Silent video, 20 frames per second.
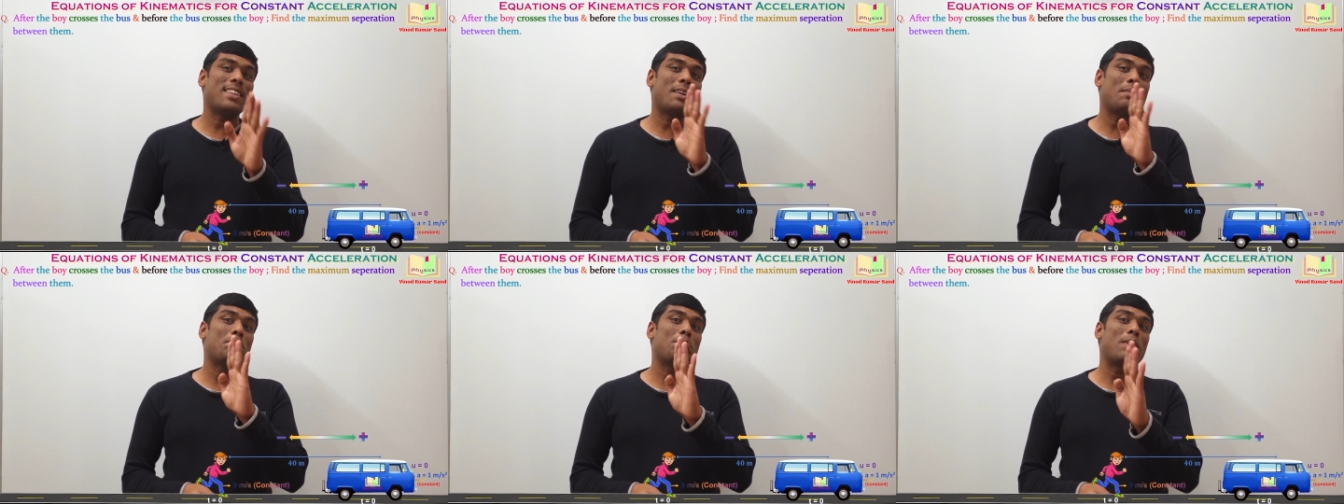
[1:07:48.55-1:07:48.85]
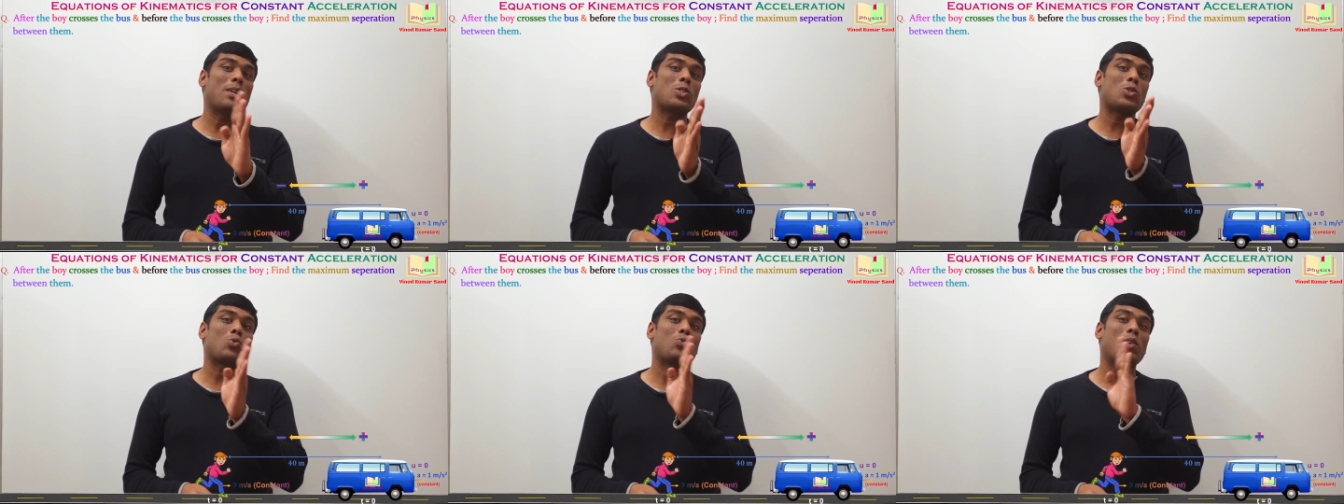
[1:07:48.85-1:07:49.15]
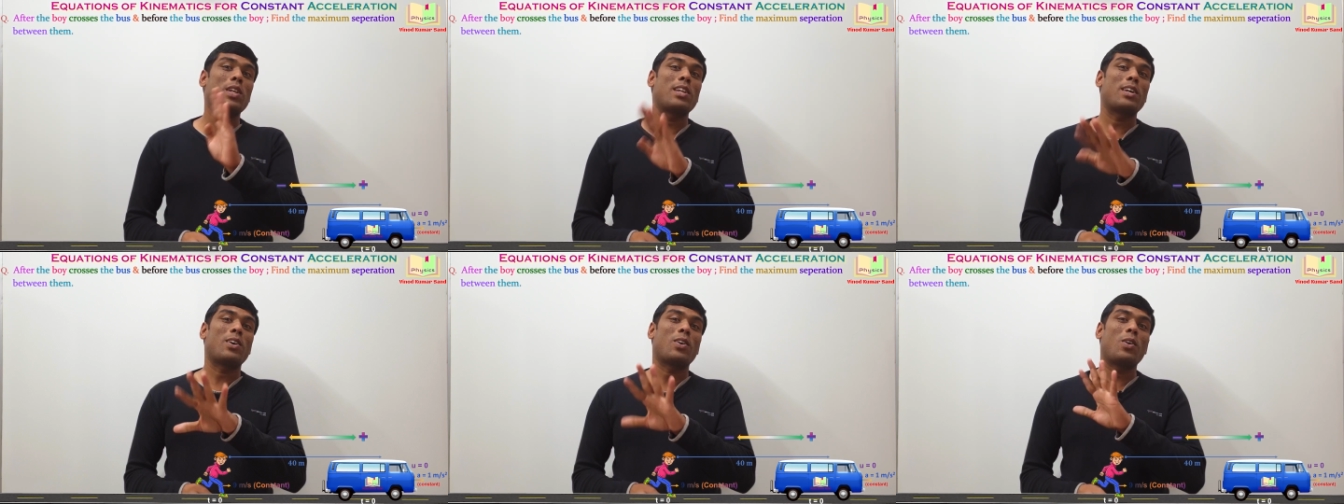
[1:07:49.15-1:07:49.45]
the bus
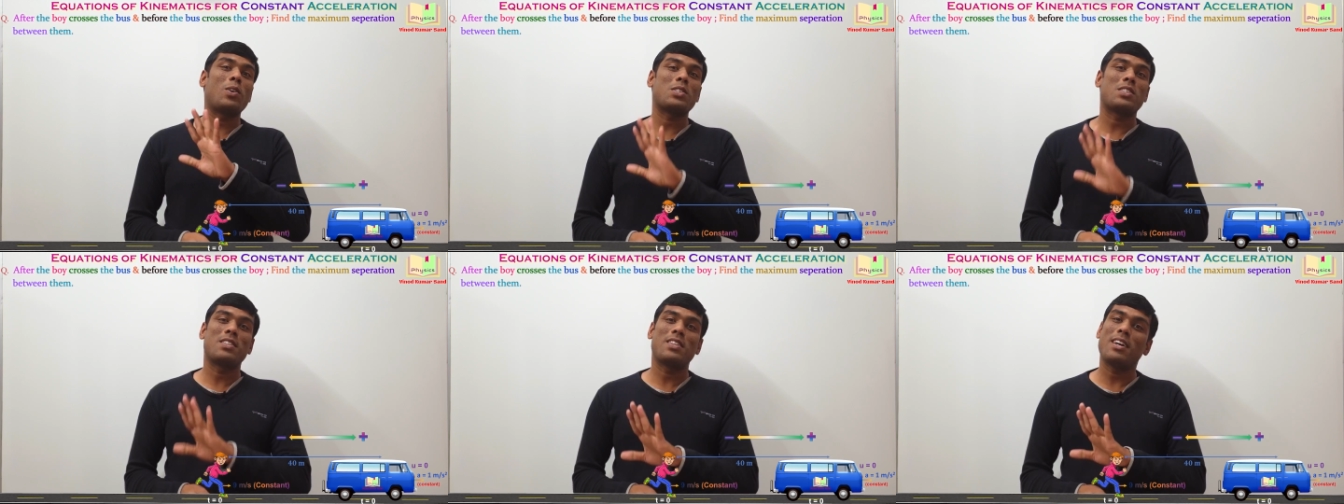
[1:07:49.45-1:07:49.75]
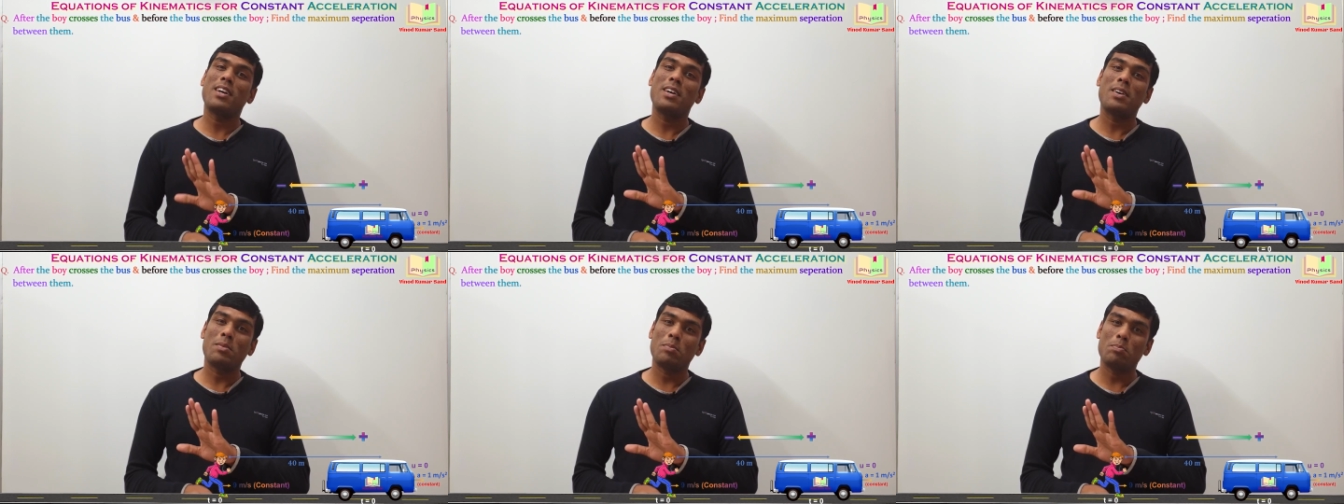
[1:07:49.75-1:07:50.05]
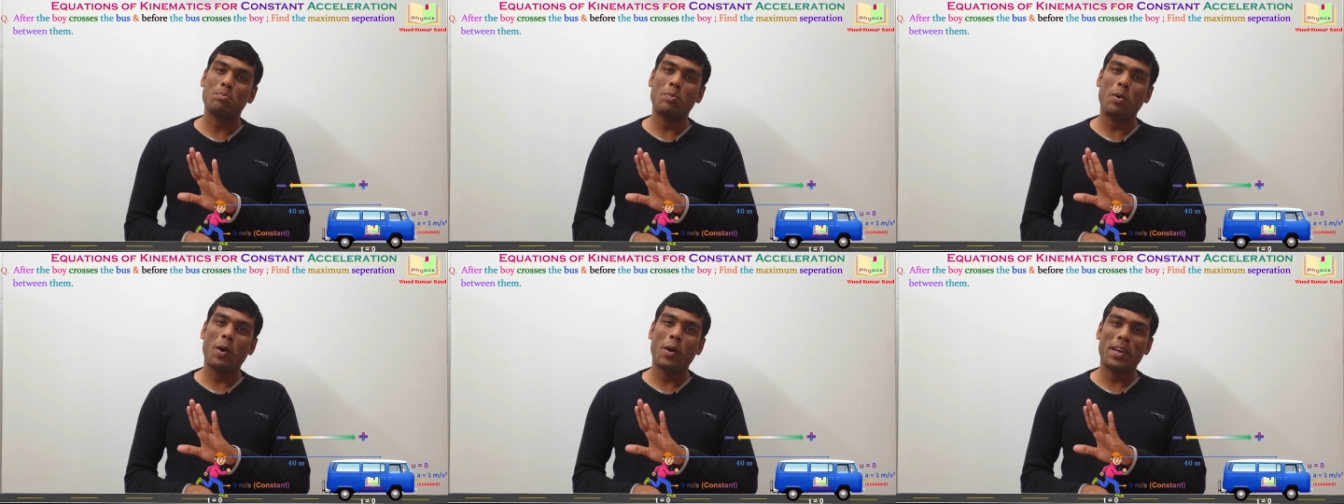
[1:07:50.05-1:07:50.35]
will cross the
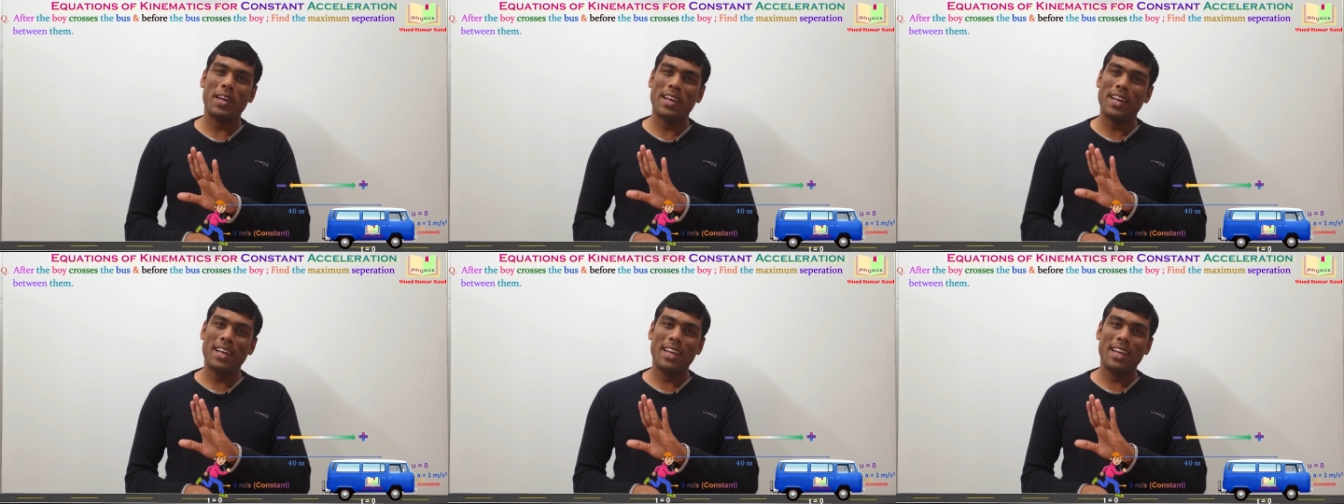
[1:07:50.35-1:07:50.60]
boy.